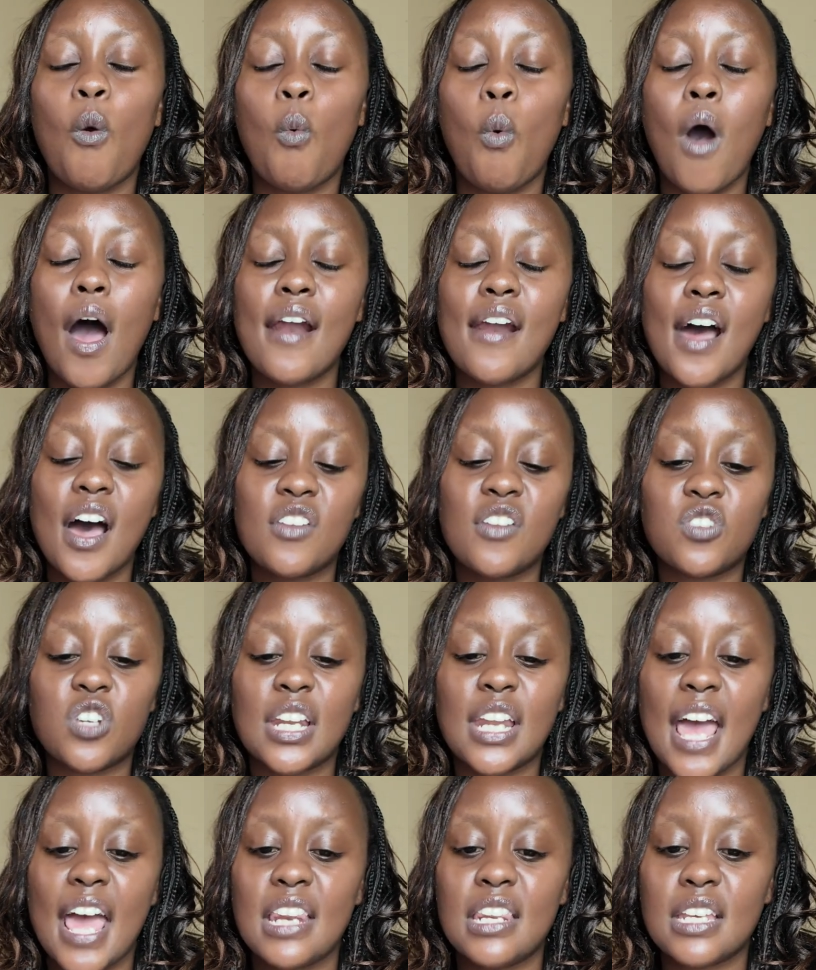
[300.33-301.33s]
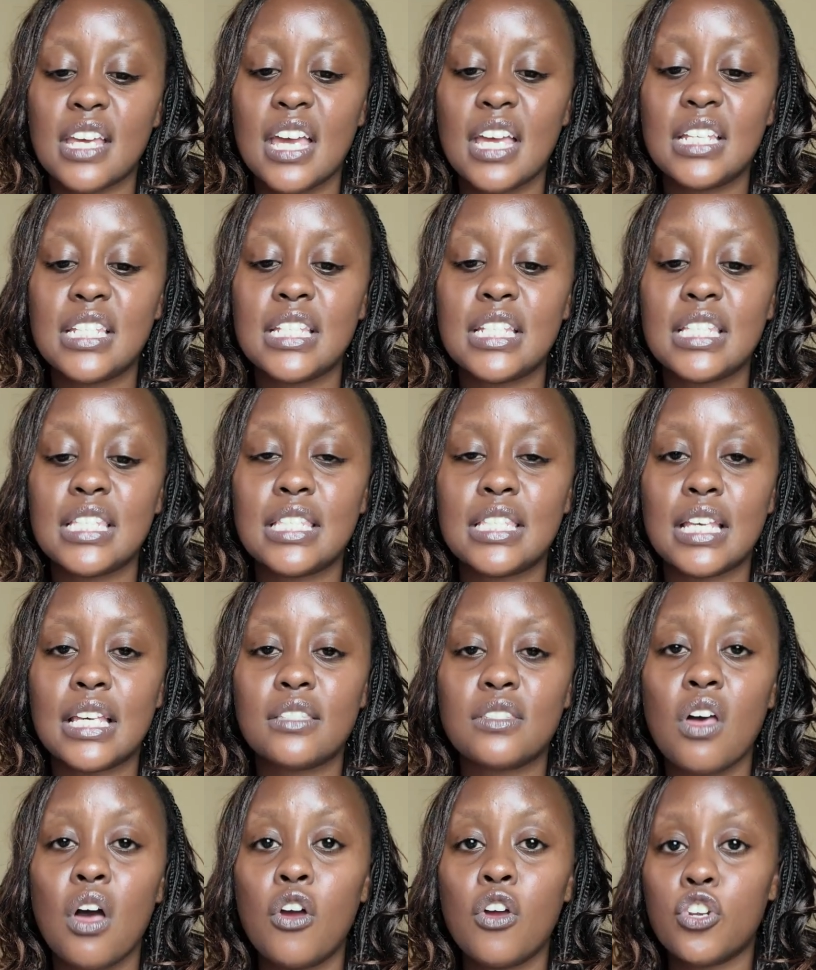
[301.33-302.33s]

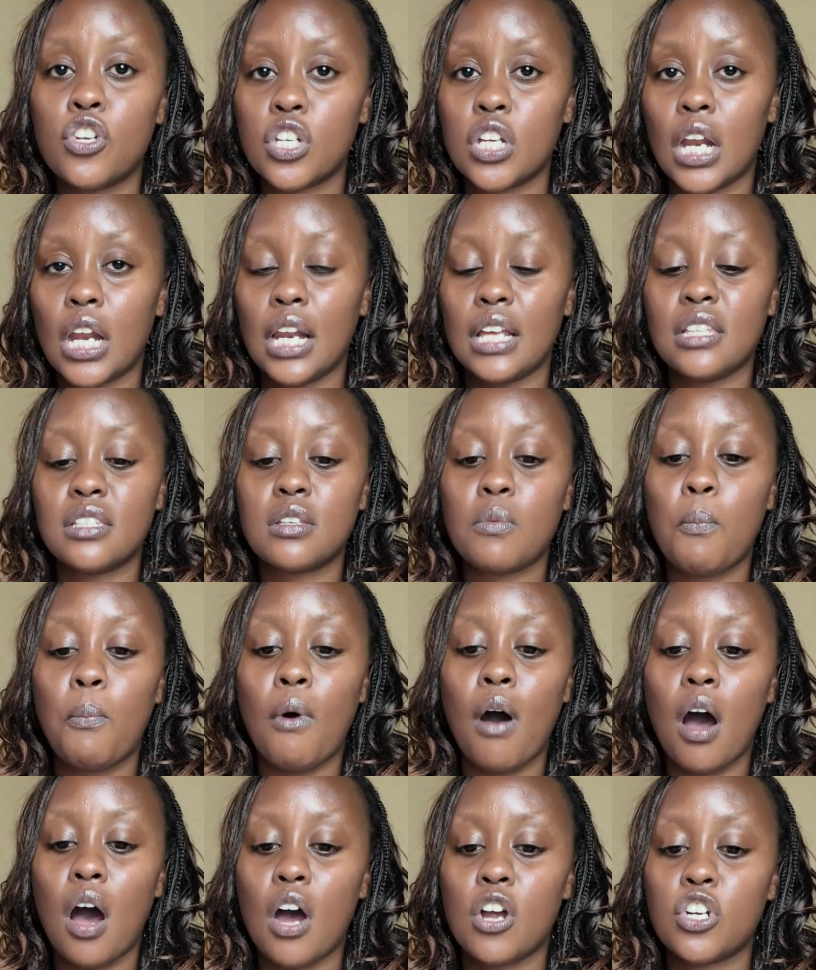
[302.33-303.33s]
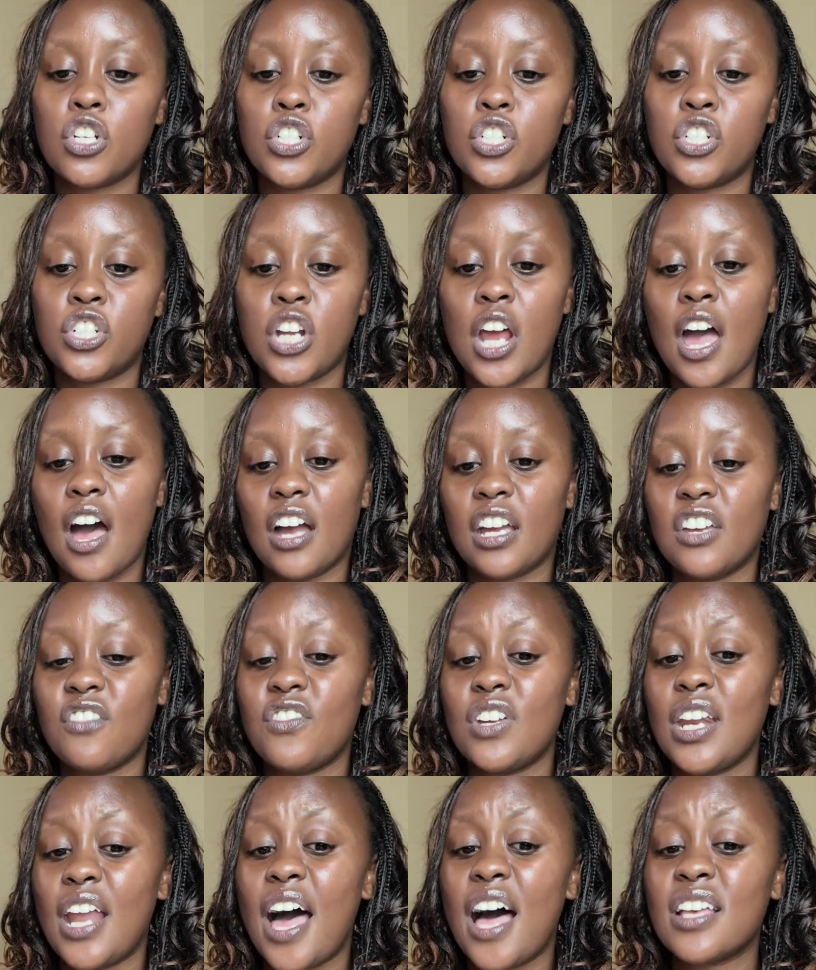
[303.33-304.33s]
186 shillings per share,
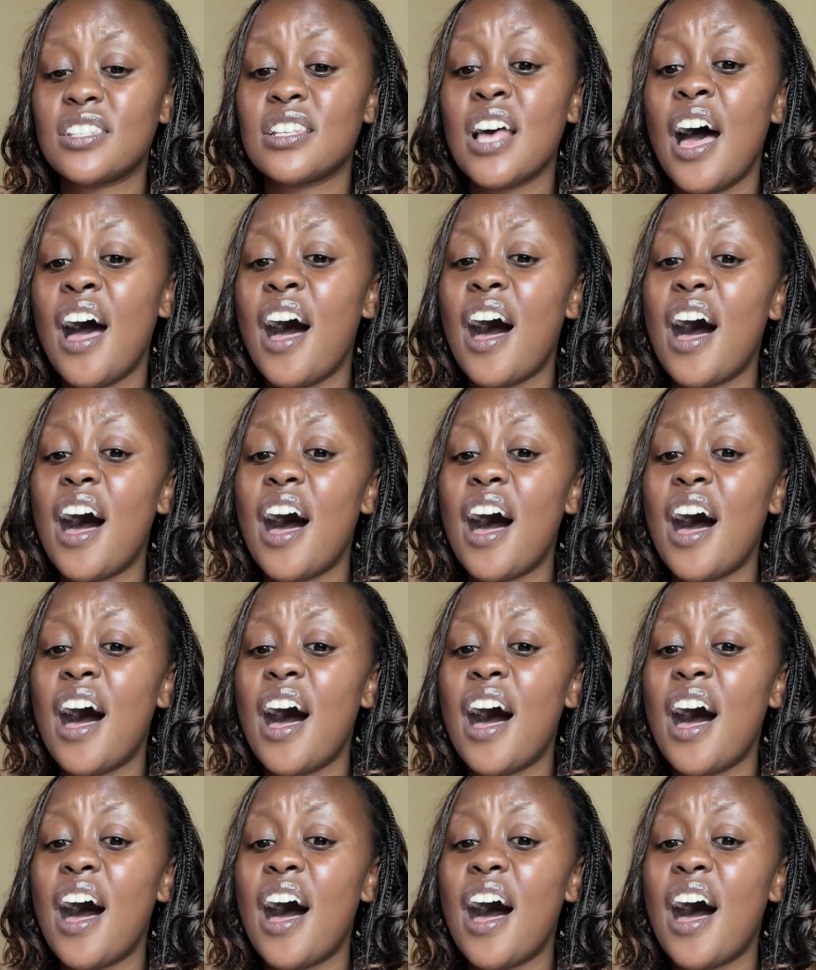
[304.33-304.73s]
giving us